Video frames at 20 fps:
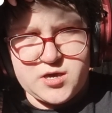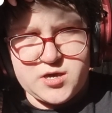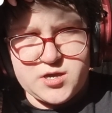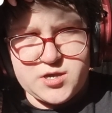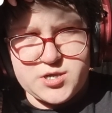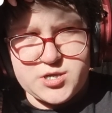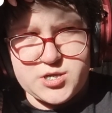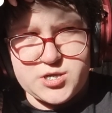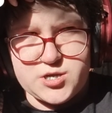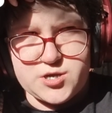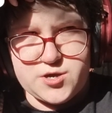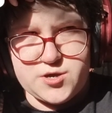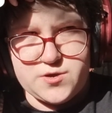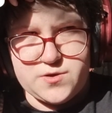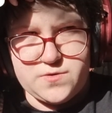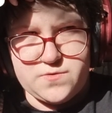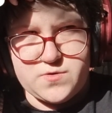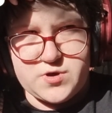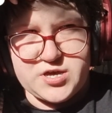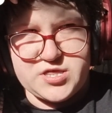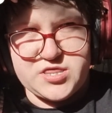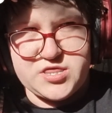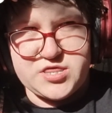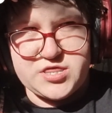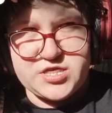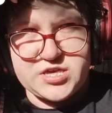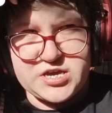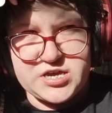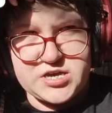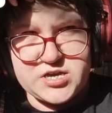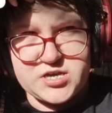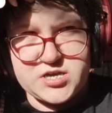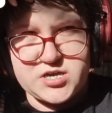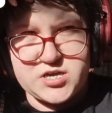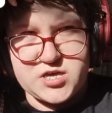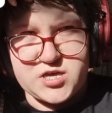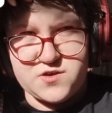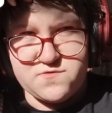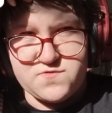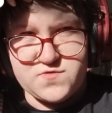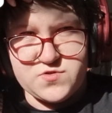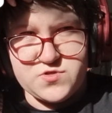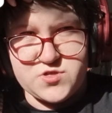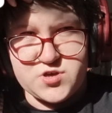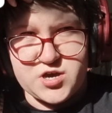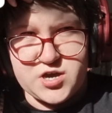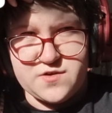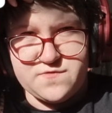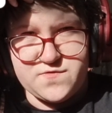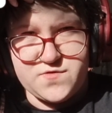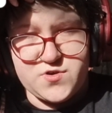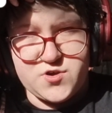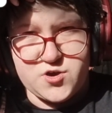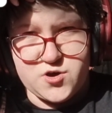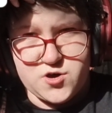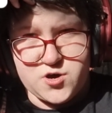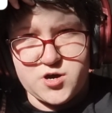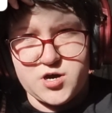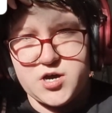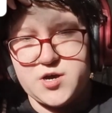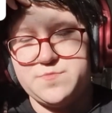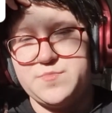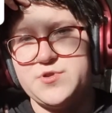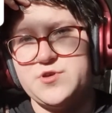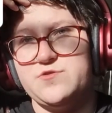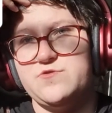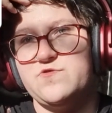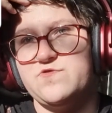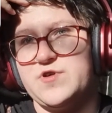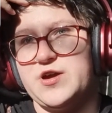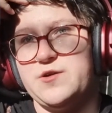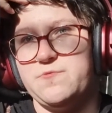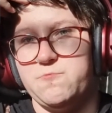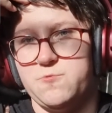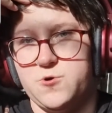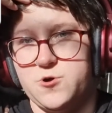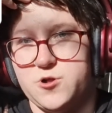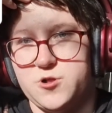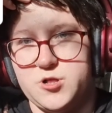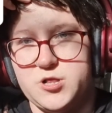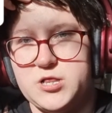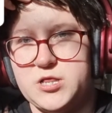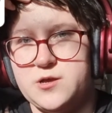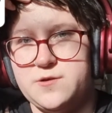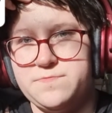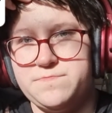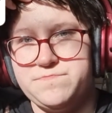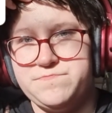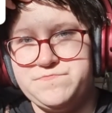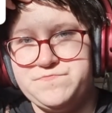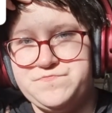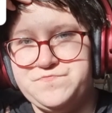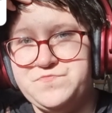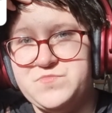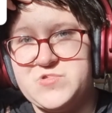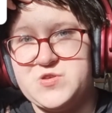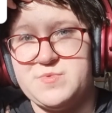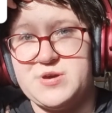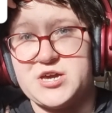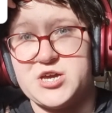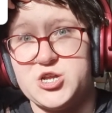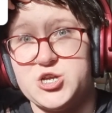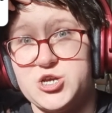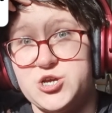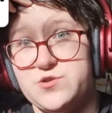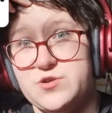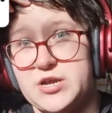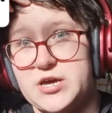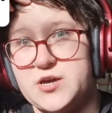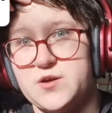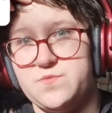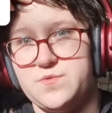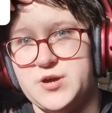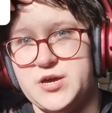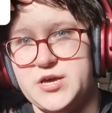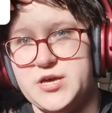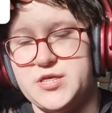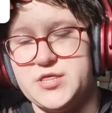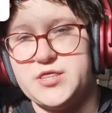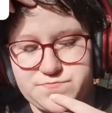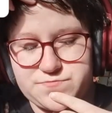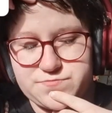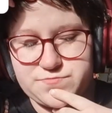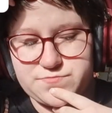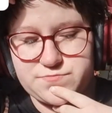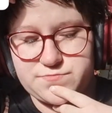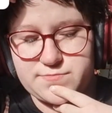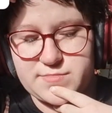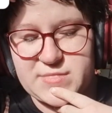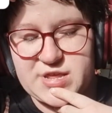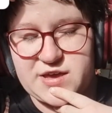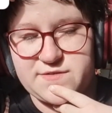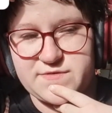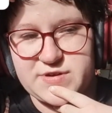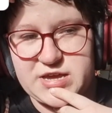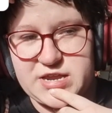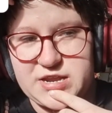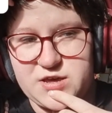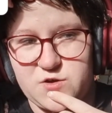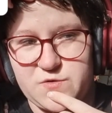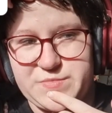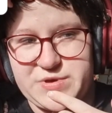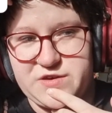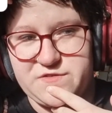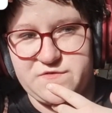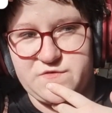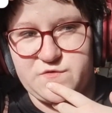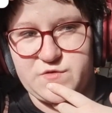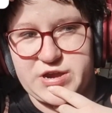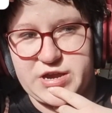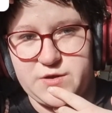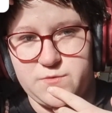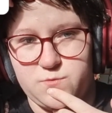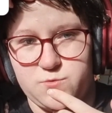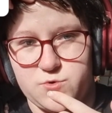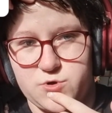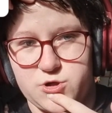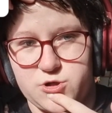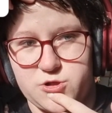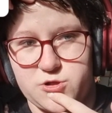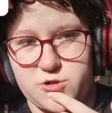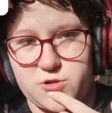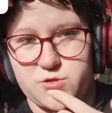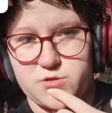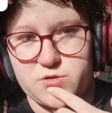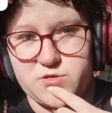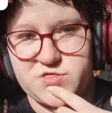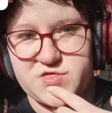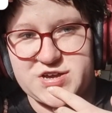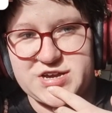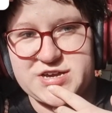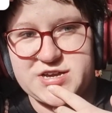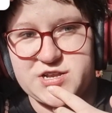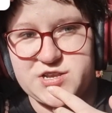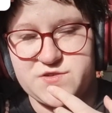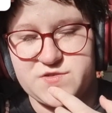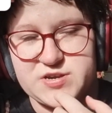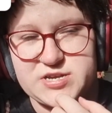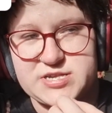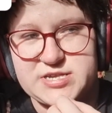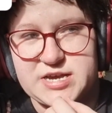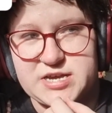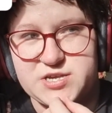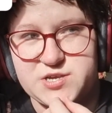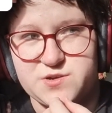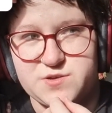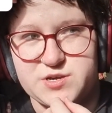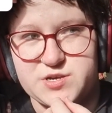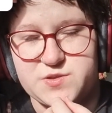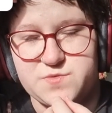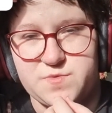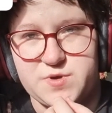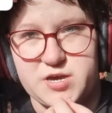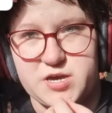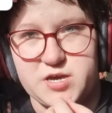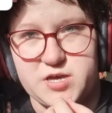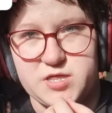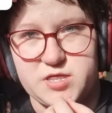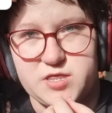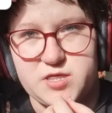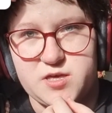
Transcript: So I think, given that I've got a blue-grey wool to make a tunic with, having a little bit of grey wool that I can do accessories with